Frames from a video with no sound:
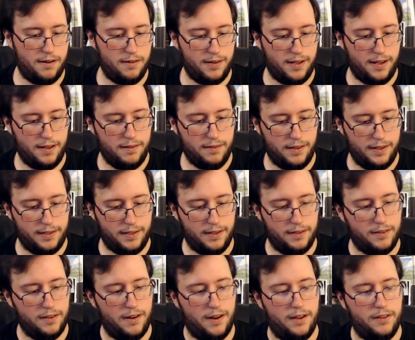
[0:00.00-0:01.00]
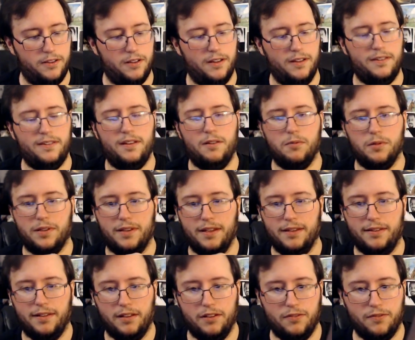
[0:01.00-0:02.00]
Okay, like this. All right, so let's see what
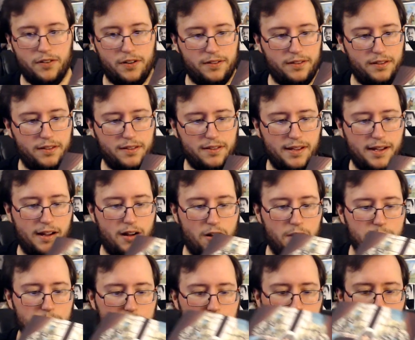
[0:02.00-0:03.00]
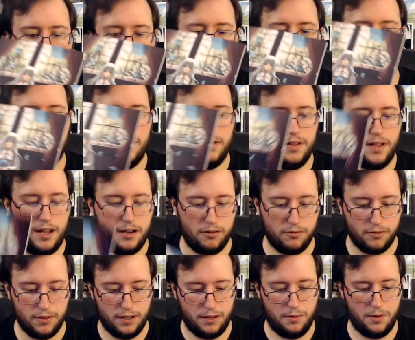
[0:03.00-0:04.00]
this is first. Is this like an art book or something? I don't
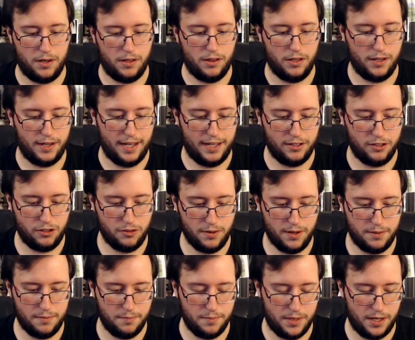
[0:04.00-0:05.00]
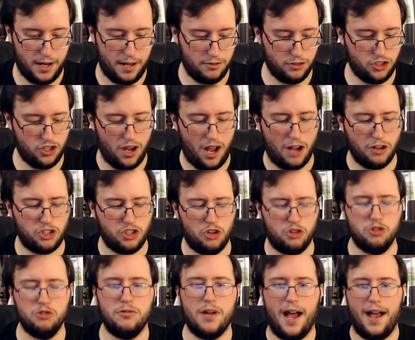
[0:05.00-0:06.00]
really want to look into it, but I'll show I'll show
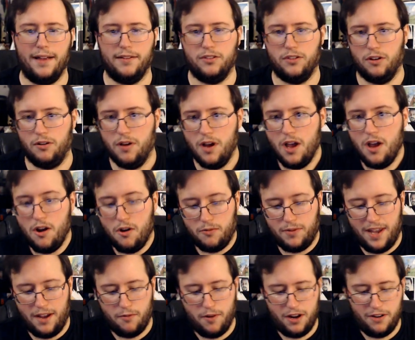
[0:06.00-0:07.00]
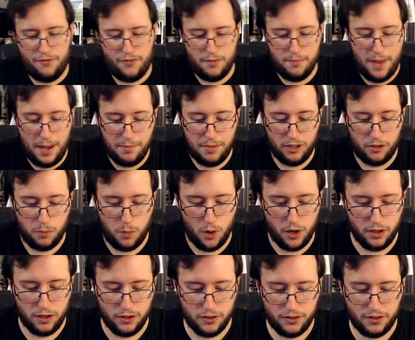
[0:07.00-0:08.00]
you guys. So get ready for maybe
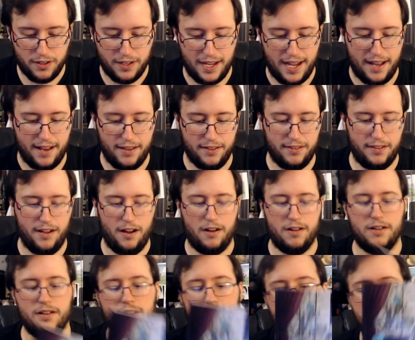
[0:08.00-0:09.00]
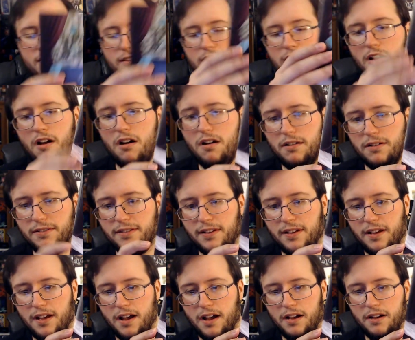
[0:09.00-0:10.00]
spoilers. Yeah, it is the art. It's the art
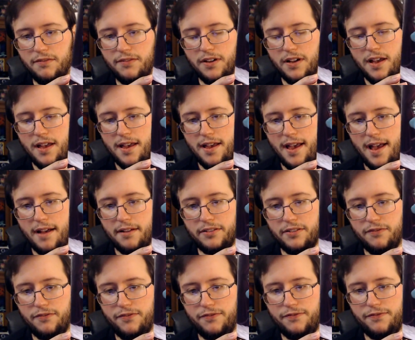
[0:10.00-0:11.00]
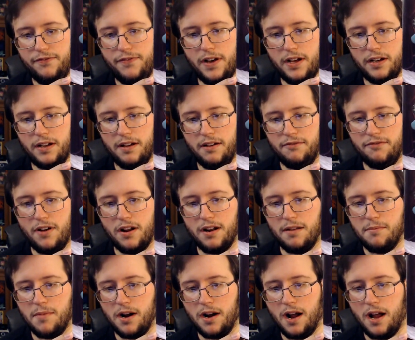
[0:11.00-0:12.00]
of House Fada Fata Fata
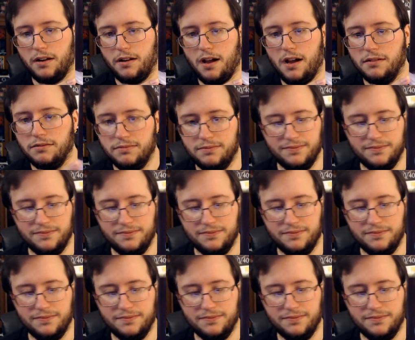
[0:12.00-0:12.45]
Magana.